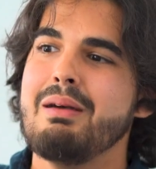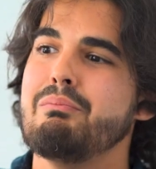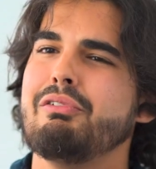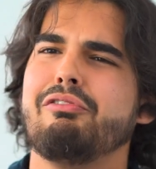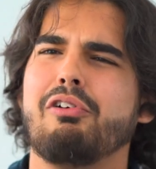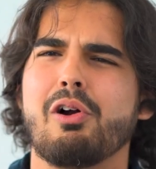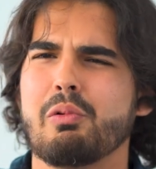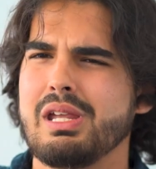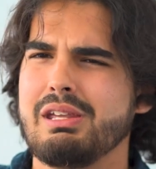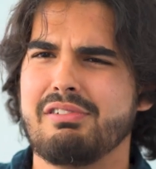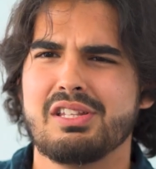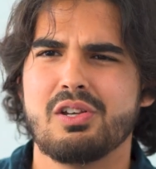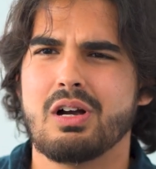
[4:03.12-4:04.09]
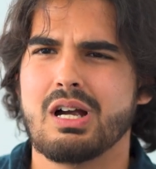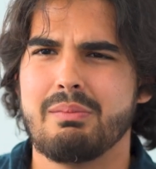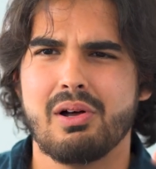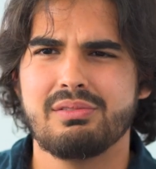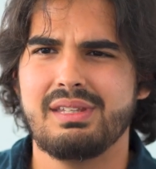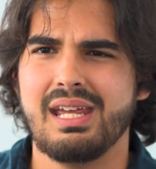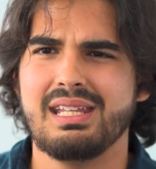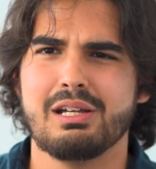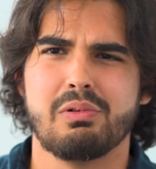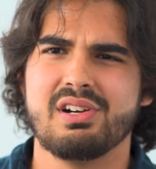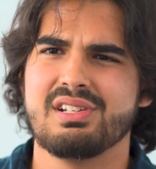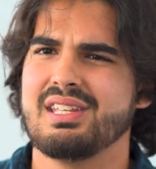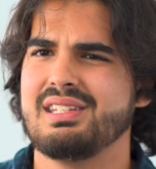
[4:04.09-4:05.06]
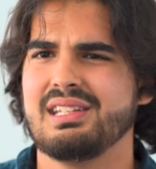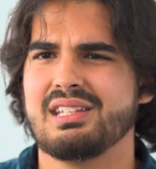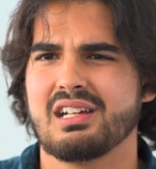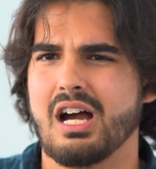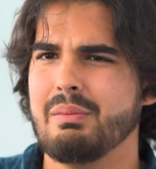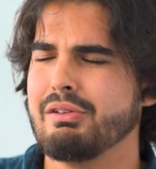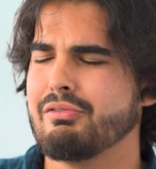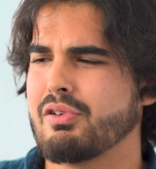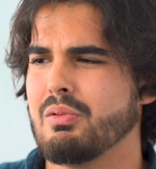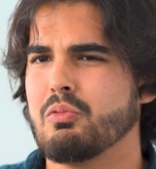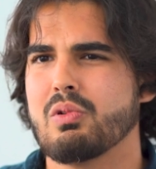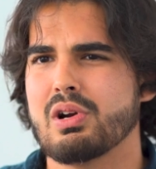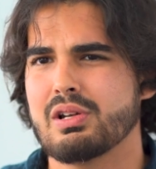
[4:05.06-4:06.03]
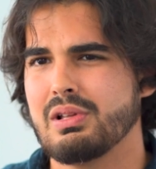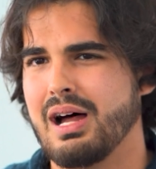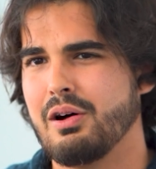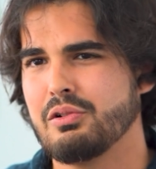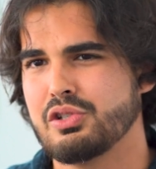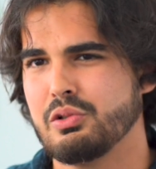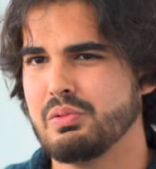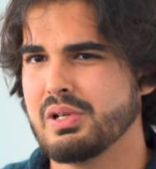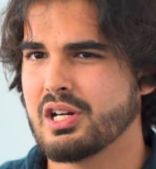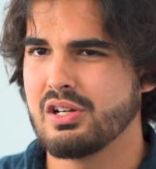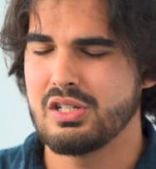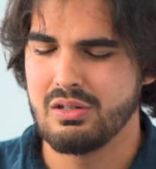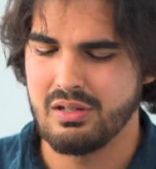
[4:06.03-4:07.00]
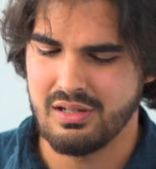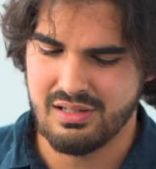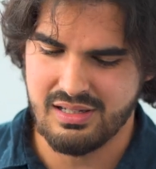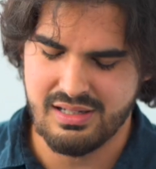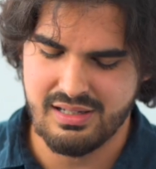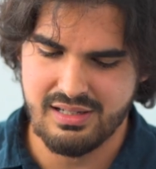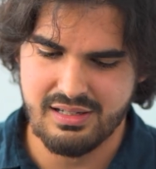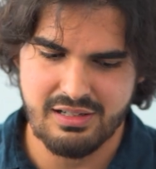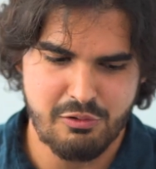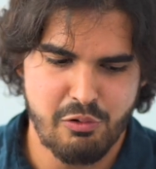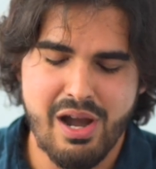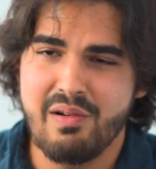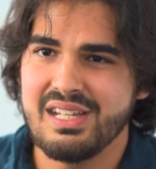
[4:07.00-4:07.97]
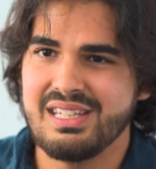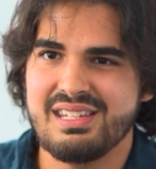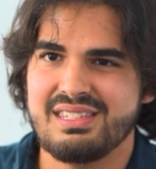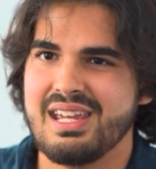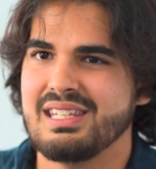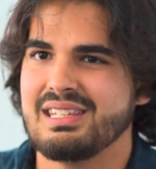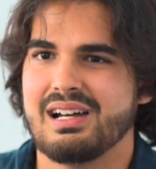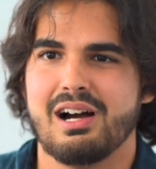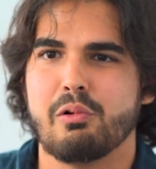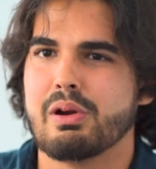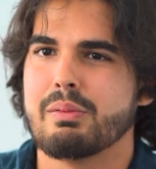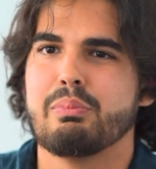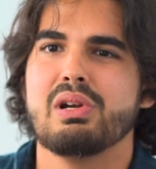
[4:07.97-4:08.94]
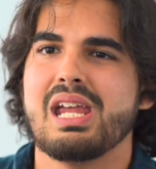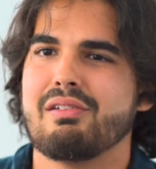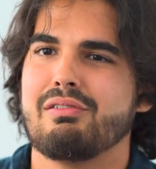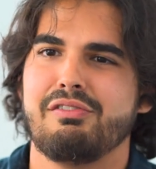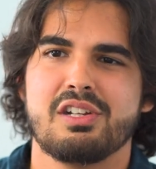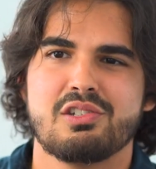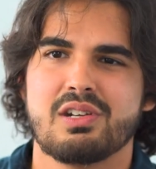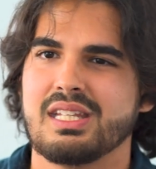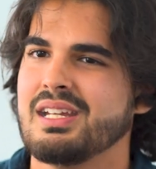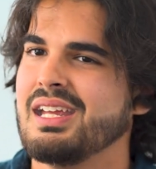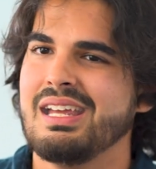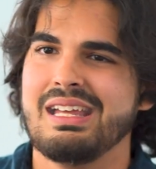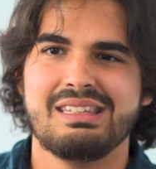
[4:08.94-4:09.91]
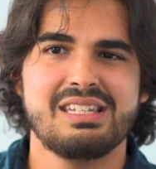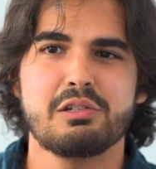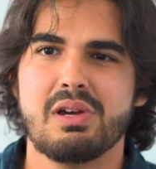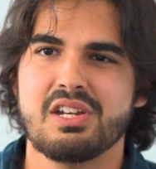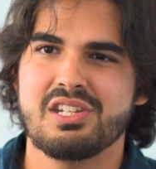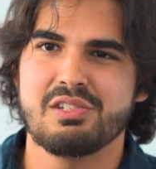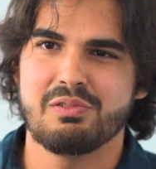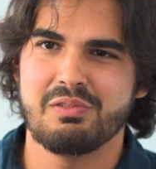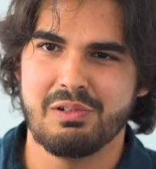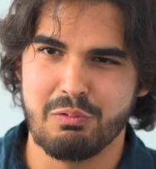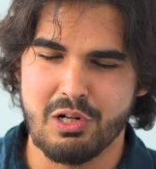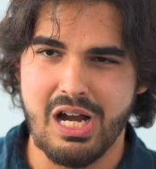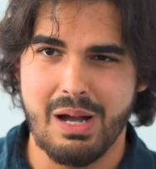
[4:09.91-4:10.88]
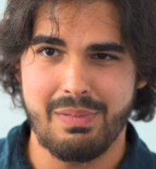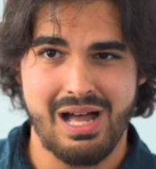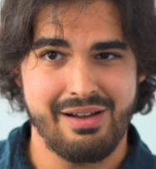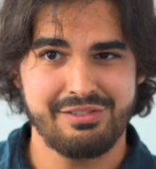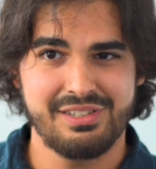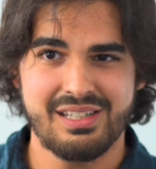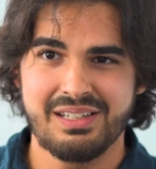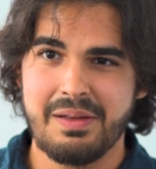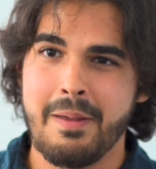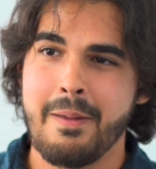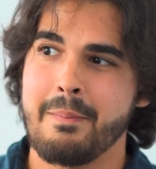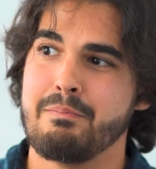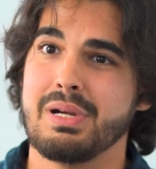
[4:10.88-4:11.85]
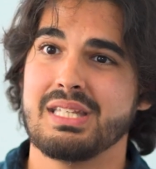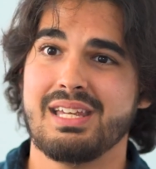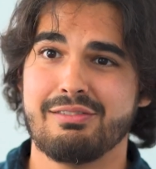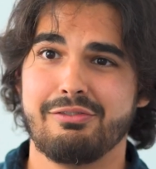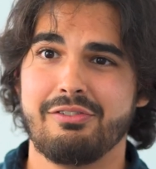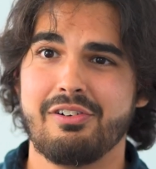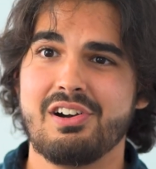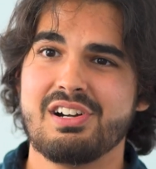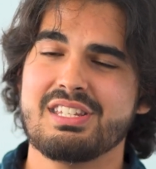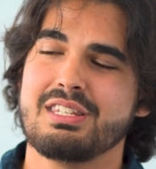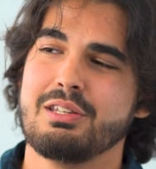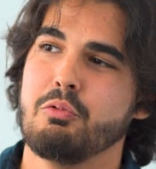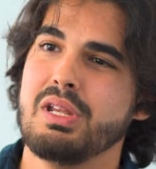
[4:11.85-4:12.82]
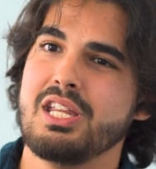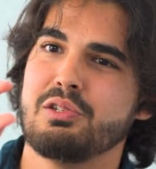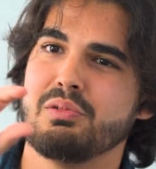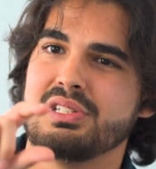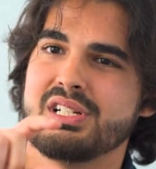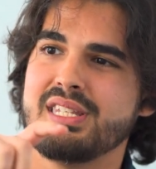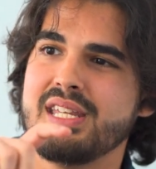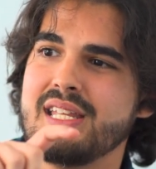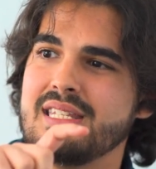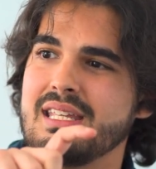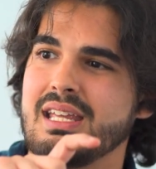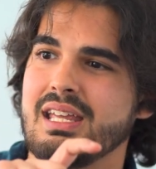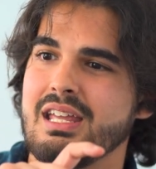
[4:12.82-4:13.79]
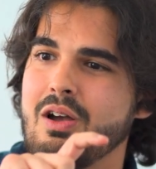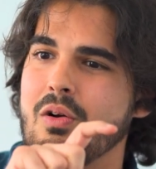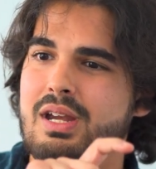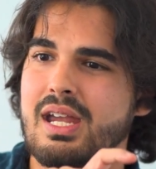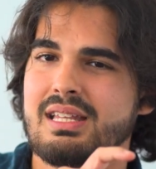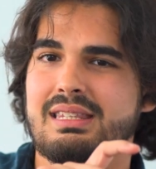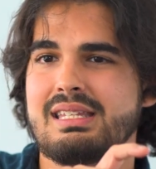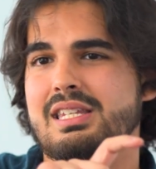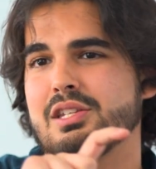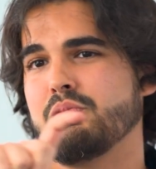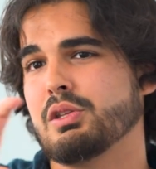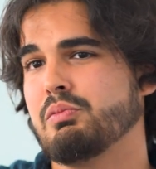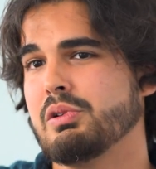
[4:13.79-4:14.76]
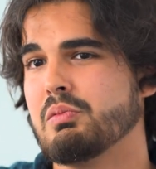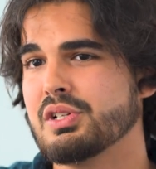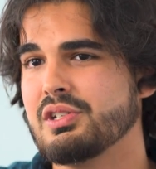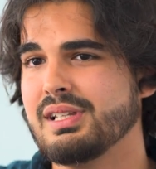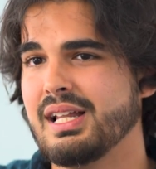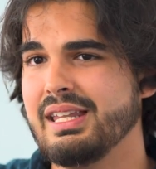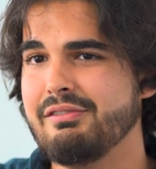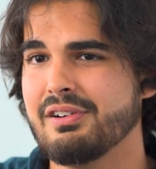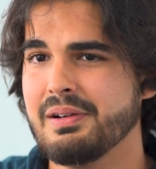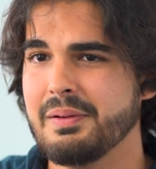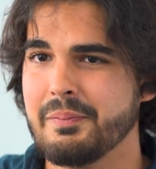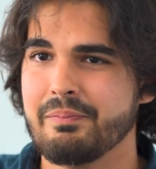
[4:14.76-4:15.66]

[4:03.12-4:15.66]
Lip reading: Before we even talk about data, where is the data coming from, how should we going to query this data, how we're putting everything together. These questions will come after, but at first we need to understand, okay, this is what we want to deliver,